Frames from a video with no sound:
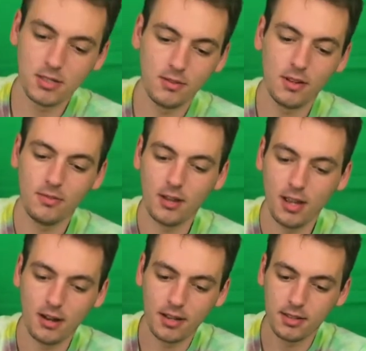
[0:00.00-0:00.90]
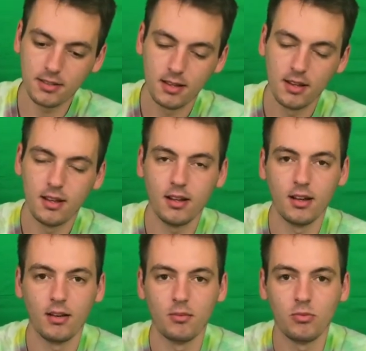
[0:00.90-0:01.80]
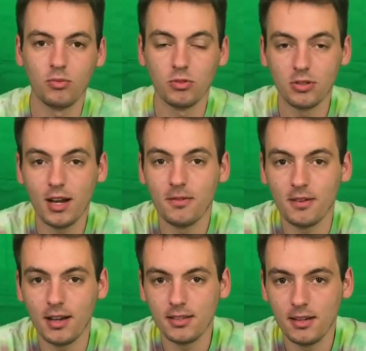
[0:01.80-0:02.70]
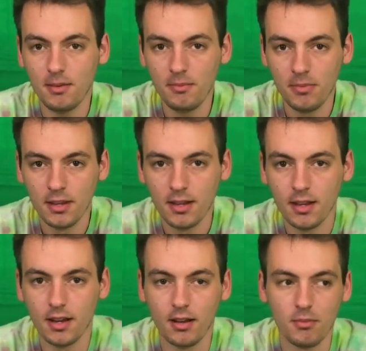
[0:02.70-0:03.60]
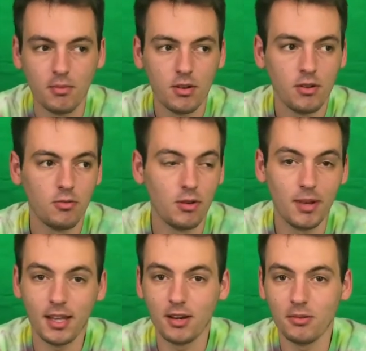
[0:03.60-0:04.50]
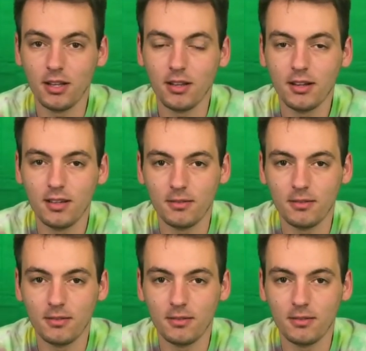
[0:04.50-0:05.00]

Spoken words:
of different areas. We'll try to find some. We may get really lucky and